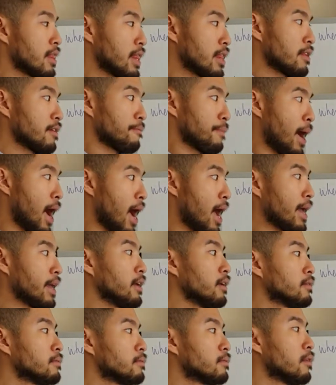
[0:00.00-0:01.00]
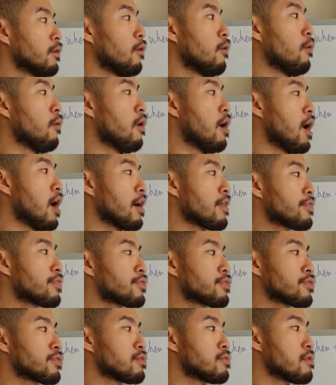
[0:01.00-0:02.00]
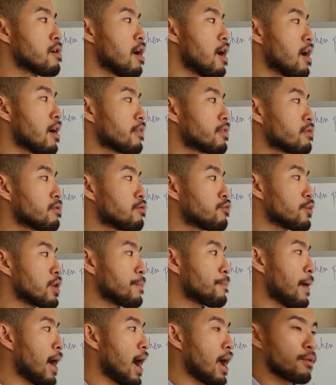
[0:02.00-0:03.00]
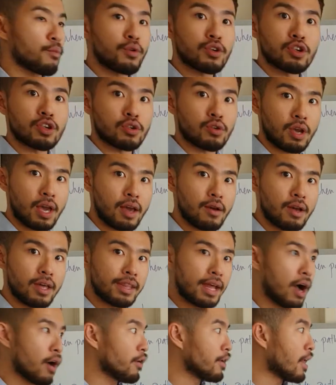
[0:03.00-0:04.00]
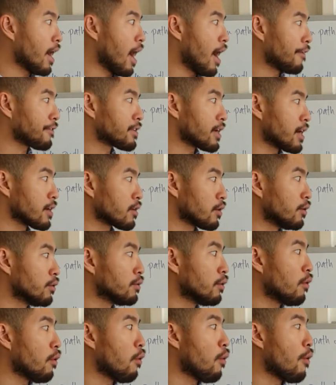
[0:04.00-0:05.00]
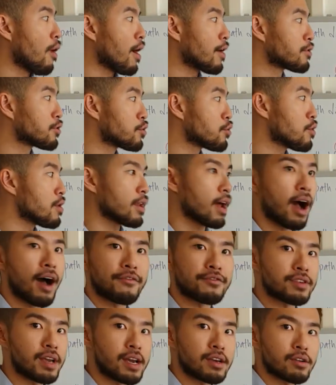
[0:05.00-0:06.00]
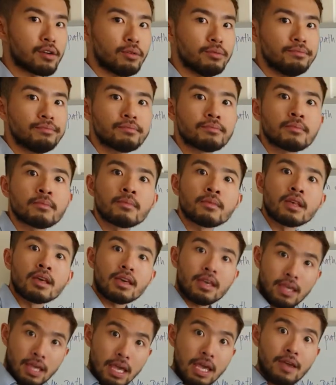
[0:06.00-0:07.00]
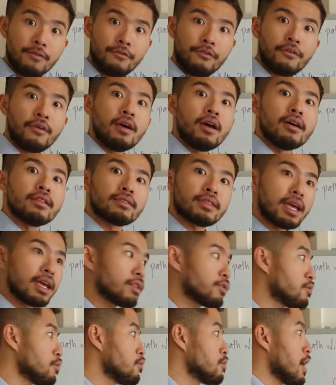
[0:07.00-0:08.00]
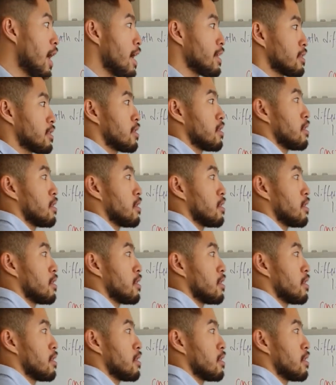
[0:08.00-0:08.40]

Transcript: pi, or 3 pi, which is an hour and a half cycle, or 2.5 cycle. If they do that,